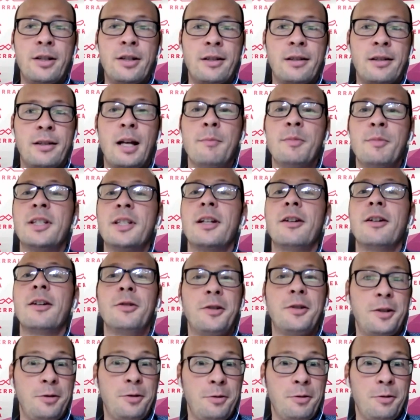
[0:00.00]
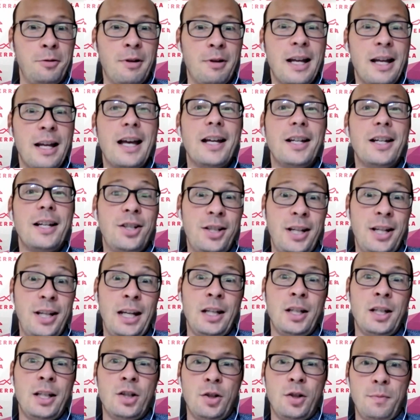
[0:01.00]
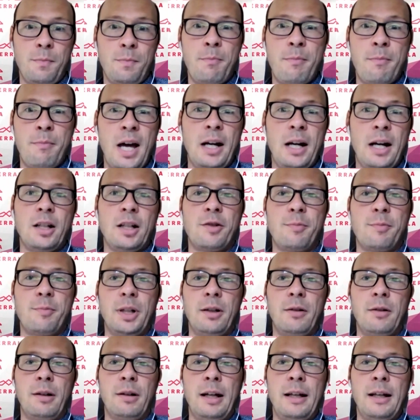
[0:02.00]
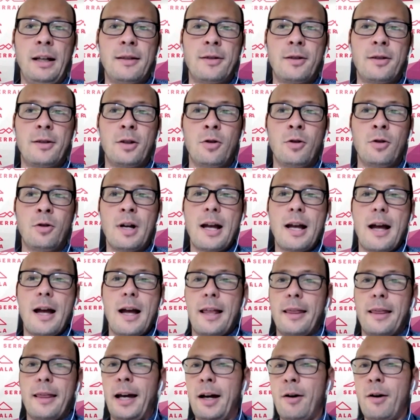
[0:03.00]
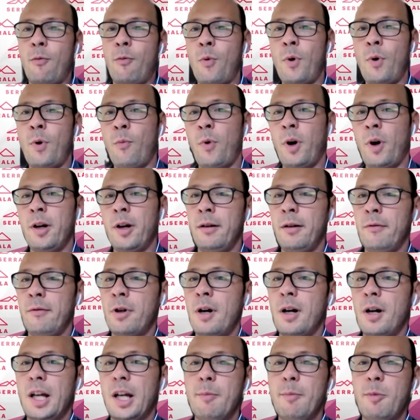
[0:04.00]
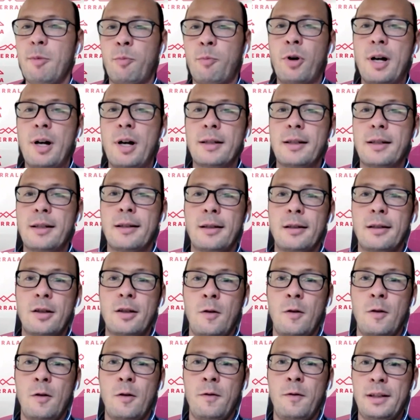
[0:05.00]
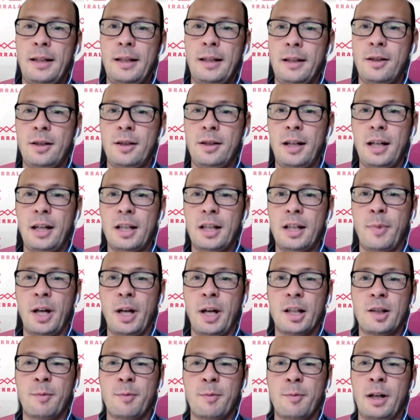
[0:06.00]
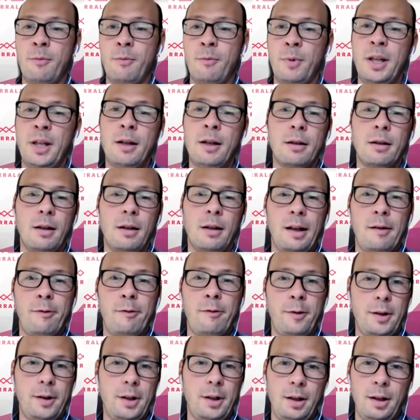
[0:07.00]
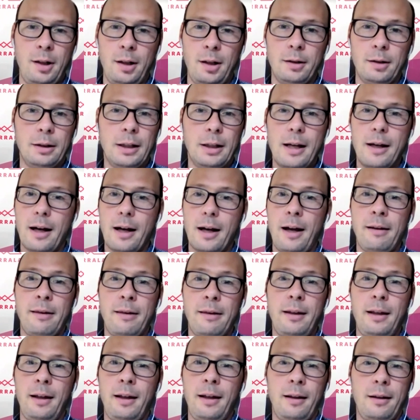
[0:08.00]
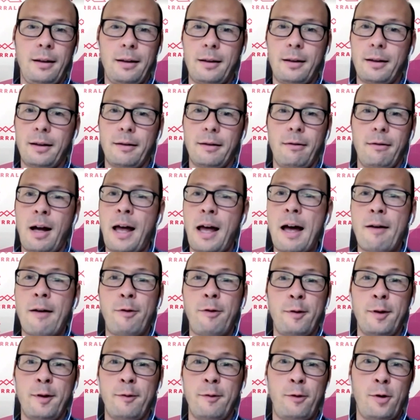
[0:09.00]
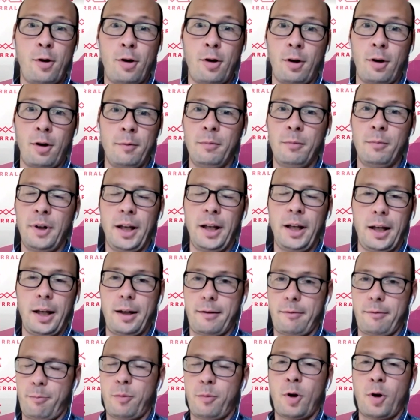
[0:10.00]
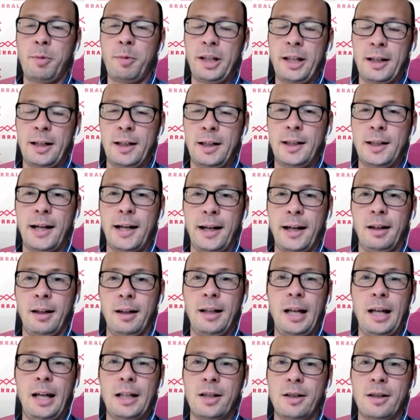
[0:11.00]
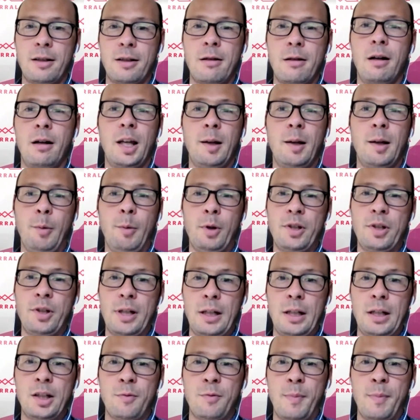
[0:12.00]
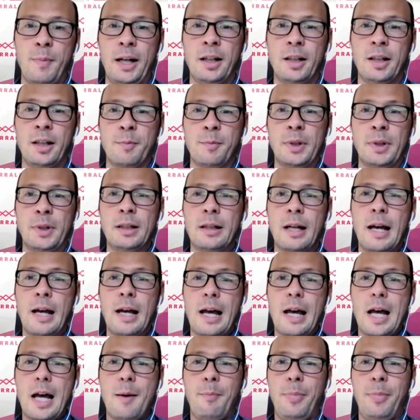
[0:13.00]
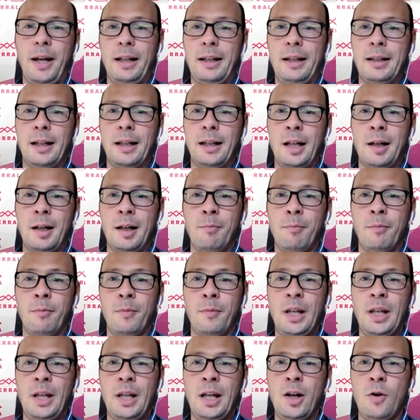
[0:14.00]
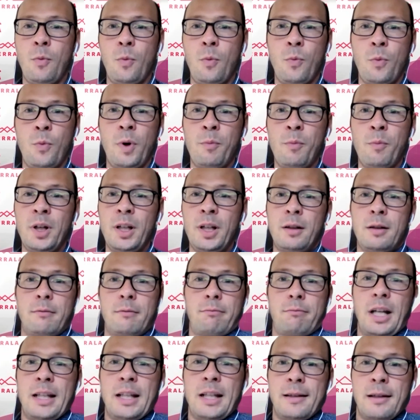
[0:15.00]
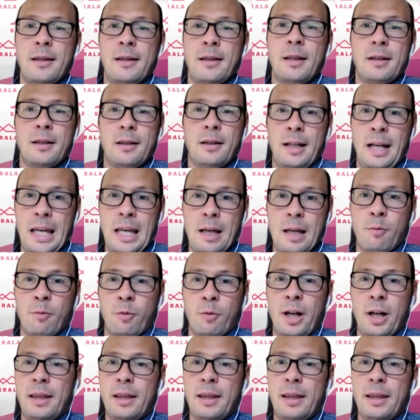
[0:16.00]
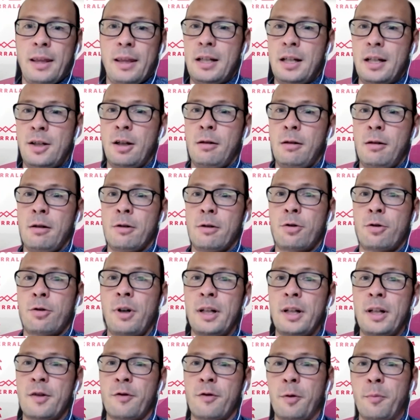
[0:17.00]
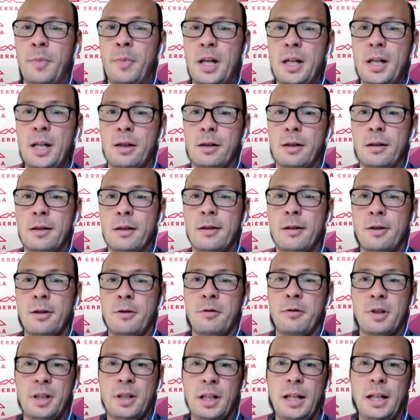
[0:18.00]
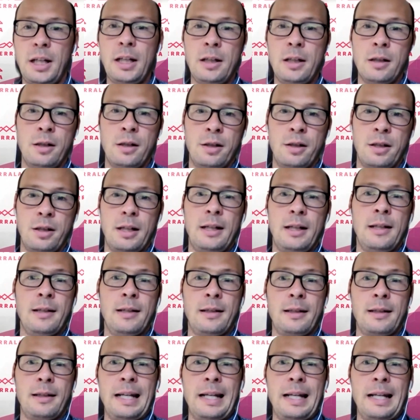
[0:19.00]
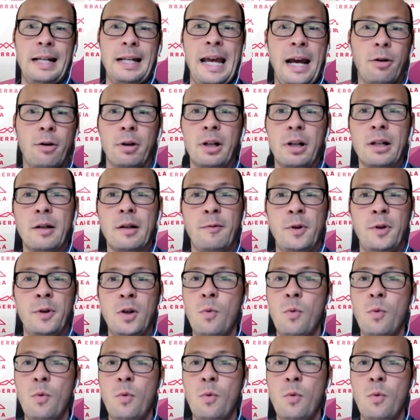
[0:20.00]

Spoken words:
It just comes down to change management, right? So that when talking about processes, obviously change management, we could fill I think half of the forum, probably an entire day, just talking about change management. But when it's in the name, right? The digital transformation. So change is inherent.